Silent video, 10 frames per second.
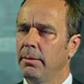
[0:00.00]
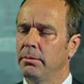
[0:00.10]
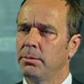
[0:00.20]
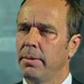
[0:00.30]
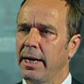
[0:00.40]

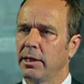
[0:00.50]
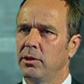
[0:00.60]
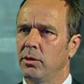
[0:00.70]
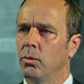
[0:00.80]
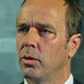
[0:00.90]
comes back
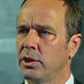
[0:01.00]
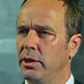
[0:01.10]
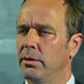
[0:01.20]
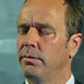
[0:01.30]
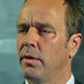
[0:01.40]
to what
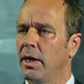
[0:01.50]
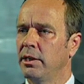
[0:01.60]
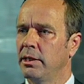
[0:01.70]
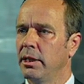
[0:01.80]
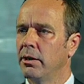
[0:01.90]
are you
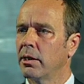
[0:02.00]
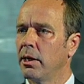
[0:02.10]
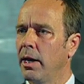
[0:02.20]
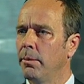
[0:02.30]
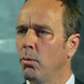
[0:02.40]
advising your
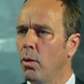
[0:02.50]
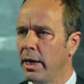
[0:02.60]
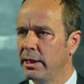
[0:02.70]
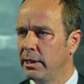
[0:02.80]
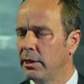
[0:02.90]
client,
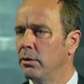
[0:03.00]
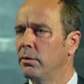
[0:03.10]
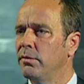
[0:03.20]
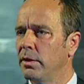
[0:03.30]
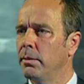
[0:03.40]
why is it
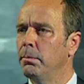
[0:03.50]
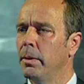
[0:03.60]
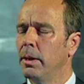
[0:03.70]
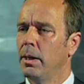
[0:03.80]
good for them,